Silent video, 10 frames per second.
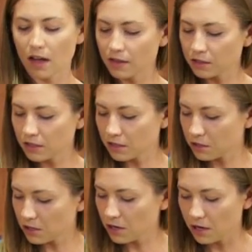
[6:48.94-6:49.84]
And then just to
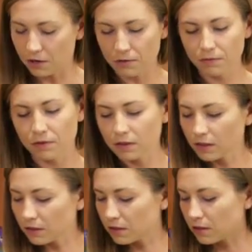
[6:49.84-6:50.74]
show you, for a
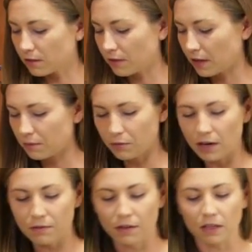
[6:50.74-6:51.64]
little serving at
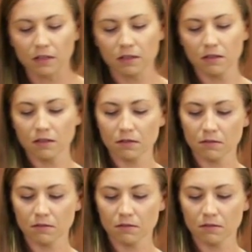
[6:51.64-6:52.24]
breakfast,